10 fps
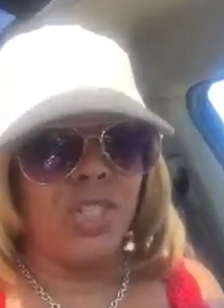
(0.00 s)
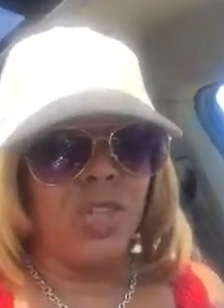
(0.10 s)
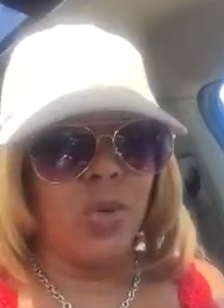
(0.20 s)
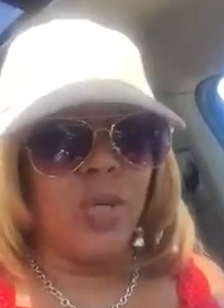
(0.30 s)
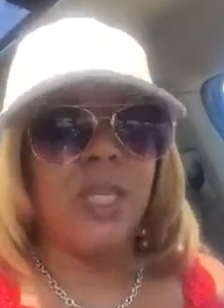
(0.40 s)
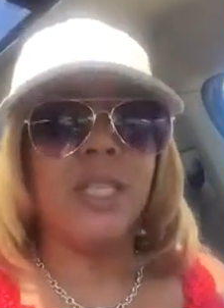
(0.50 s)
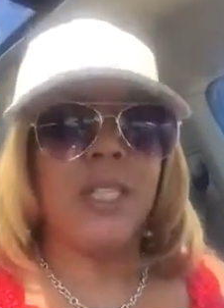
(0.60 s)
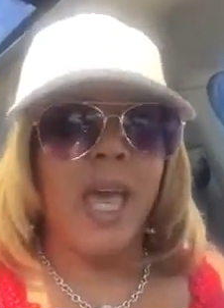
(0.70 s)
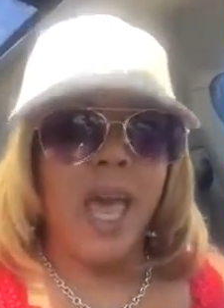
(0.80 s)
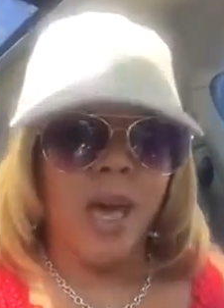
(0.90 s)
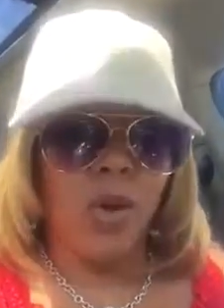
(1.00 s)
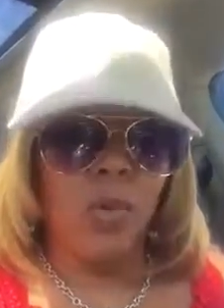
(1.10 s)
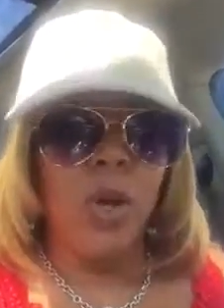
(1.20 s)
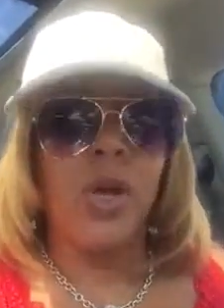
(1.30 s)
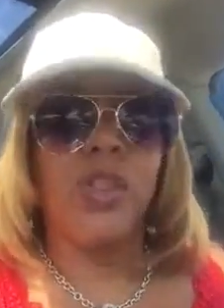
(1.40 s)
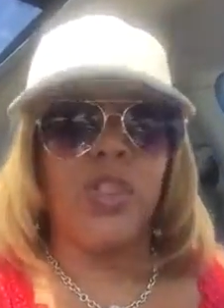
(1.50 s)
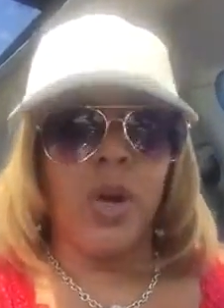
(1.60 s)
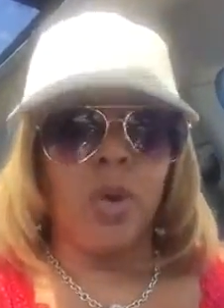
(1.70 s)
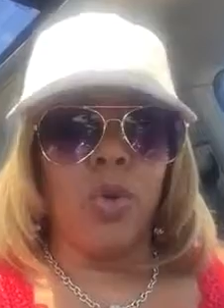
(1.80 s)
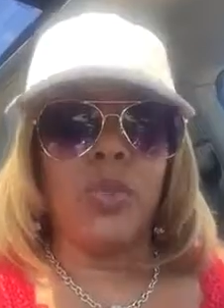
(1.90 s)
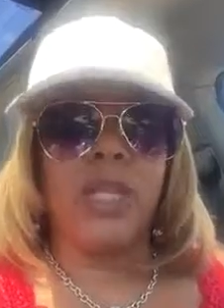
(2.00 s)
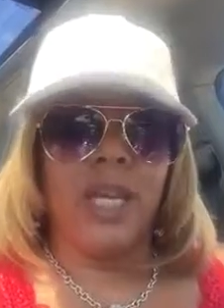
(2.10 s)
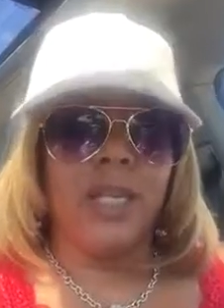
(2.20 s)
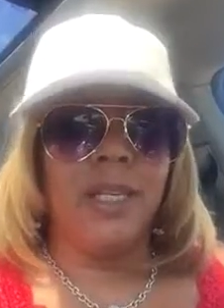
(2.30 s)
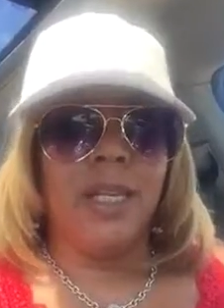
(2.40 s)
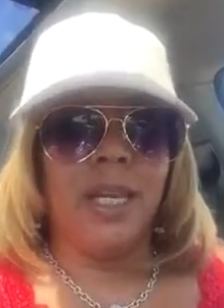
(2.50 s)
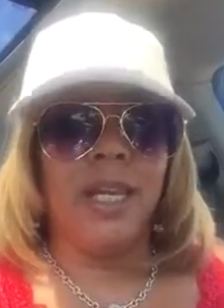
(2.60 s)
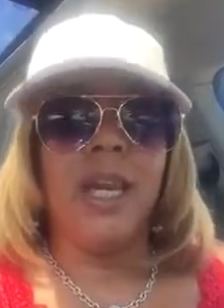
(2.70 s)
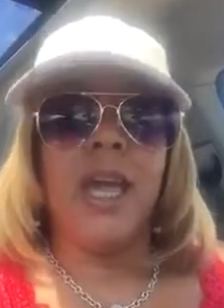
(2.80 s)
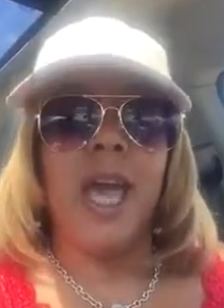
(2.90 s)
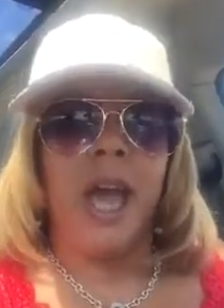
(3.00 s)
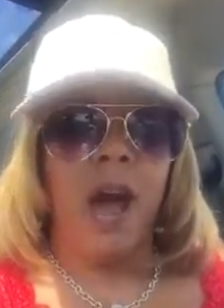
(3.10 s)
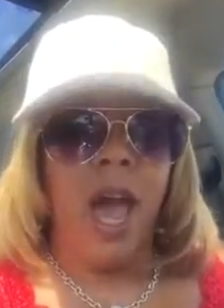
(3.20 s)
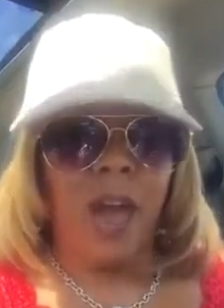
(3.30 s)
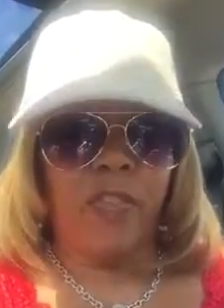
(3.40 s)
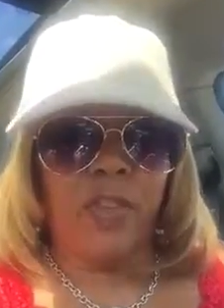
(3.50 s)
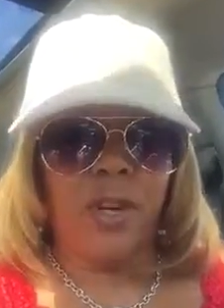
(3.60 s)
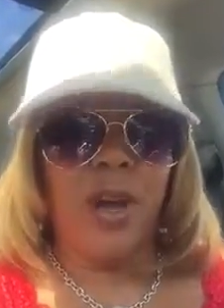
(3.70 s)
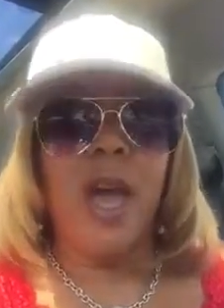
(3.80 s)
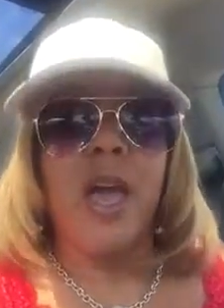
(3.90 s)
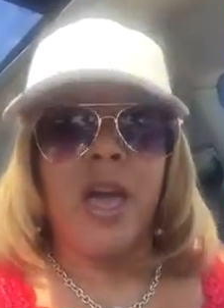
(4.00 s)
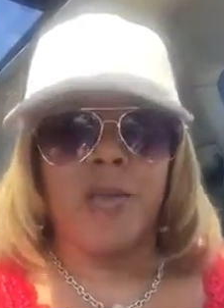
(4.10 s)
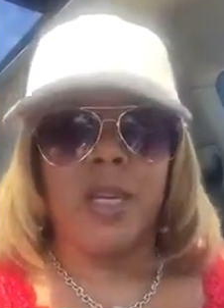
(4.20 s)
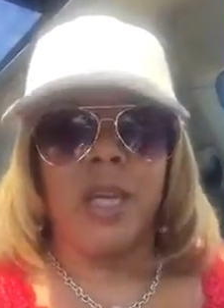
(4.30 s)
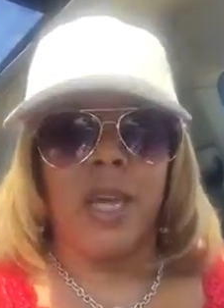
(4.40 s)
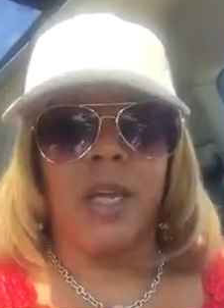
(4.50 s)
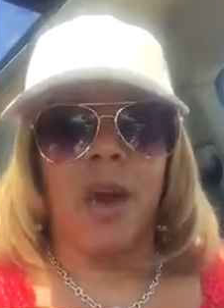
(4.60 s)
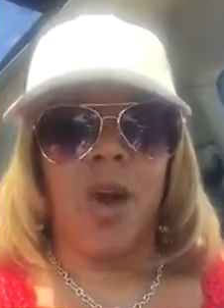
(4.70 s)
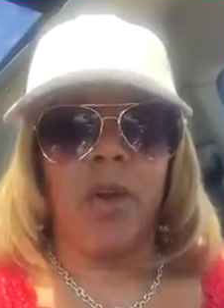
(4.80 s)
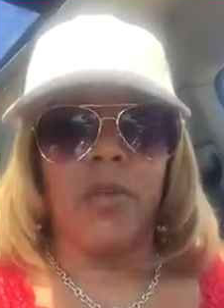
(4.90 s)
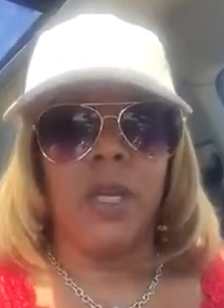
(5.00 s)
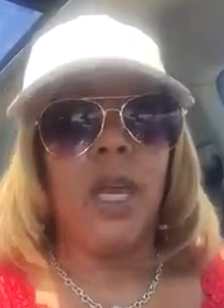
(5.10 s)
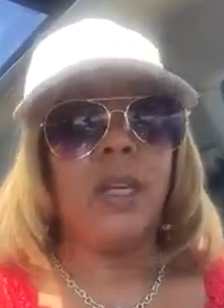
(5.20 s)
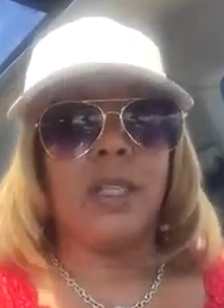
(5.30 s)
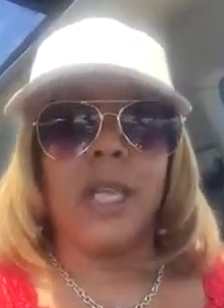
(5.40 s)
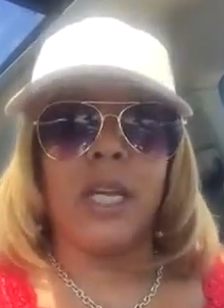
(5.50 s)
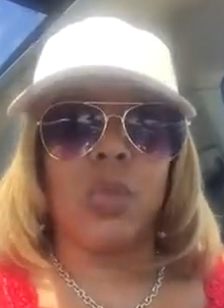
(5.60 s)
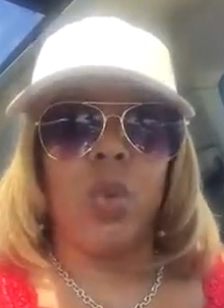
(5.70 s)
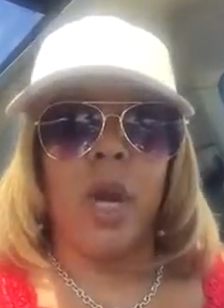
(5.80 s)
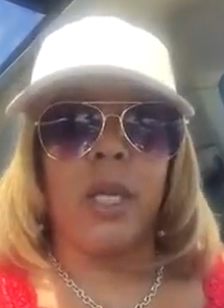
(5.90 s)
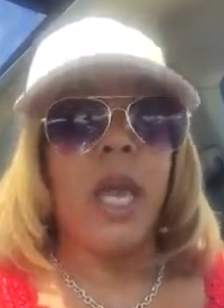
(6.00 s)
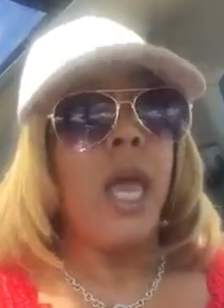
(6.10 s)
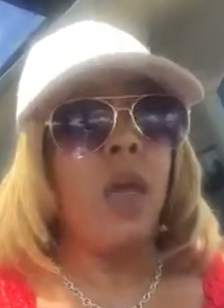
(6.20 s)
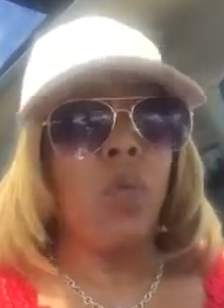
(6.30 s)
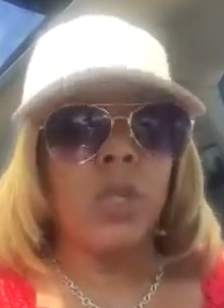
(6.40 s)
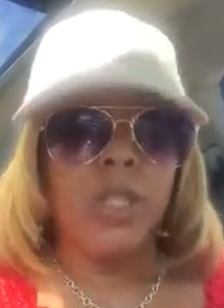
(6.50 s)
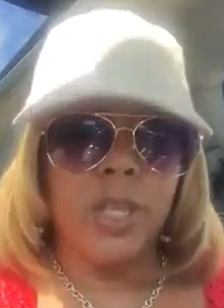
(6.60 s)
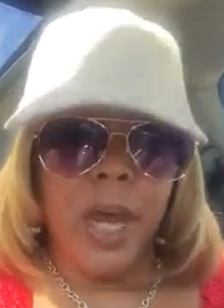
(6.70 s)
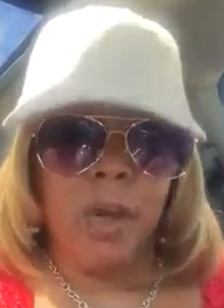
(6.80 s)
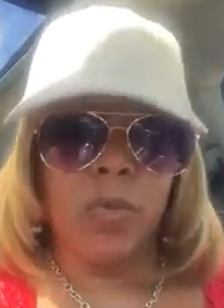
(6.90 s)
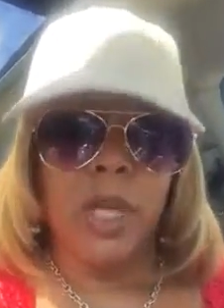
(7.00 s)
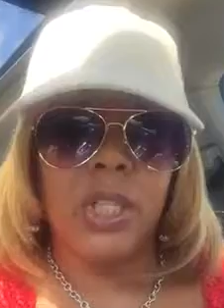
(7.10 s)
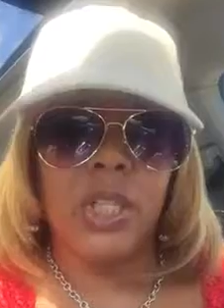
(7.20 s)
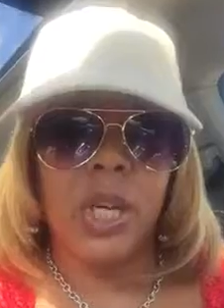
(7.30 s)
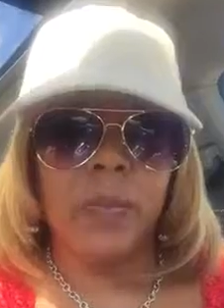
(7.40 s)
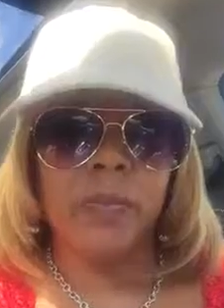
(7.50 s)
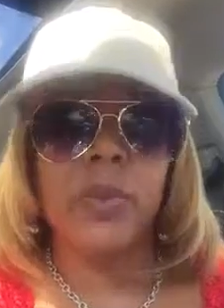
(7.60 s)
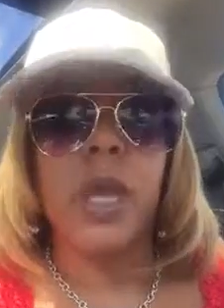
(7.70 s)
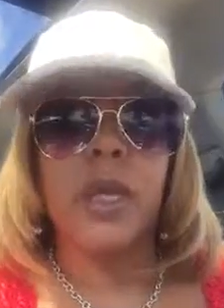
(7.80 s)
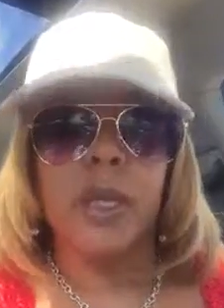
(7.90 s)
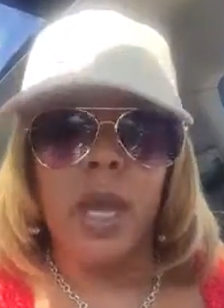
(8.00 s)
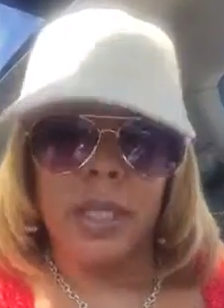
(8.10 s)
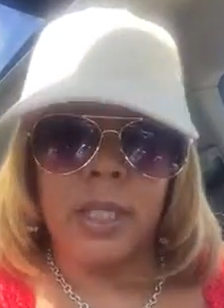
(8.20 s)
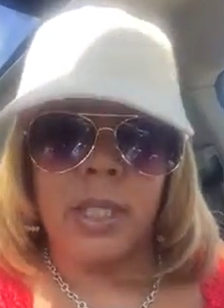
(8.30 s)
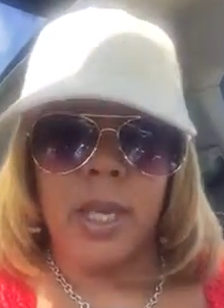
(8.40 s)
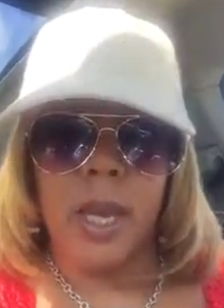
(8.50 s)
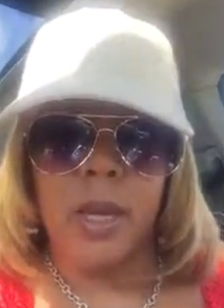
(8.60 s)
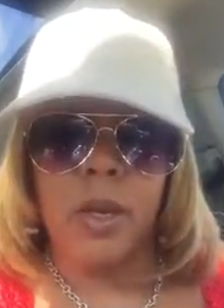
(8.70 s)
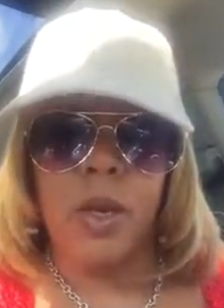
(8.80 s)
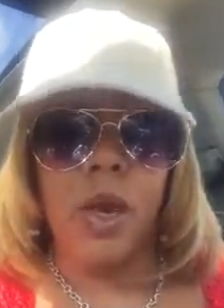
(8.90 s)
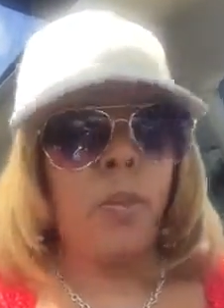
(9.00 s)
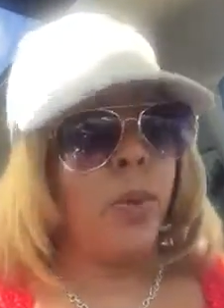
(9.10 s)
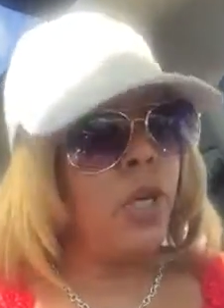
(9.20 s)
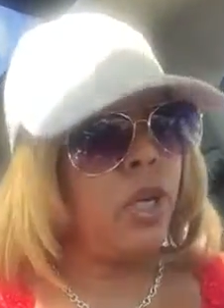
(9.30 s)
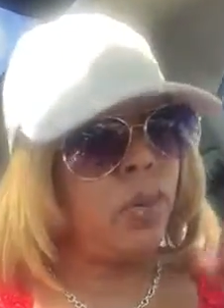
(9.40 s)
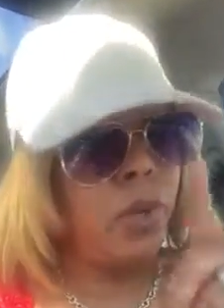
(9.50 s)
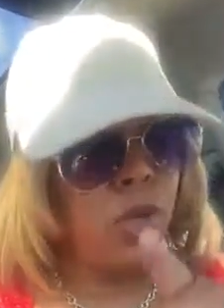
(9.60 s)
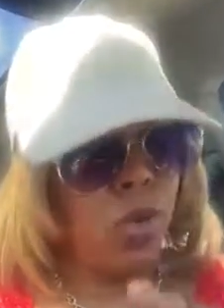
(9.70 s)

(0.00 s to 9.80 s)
you're doing to help those in need after Hurricane Harvey. Because guess what? It was their region yesterday, but it could be